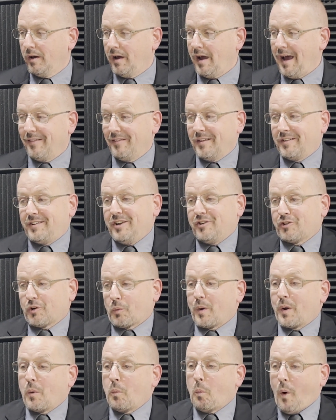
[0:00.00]
And the mm-hmm. teacher
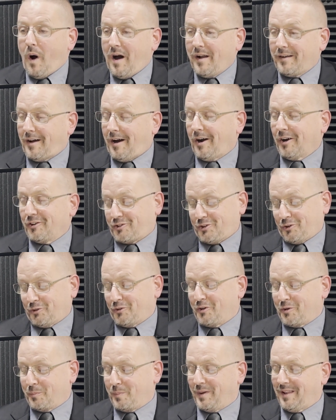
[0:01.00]
we want our children
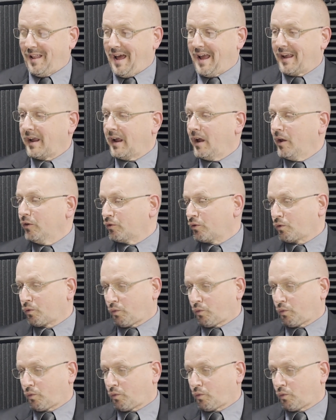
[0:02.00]
to be like is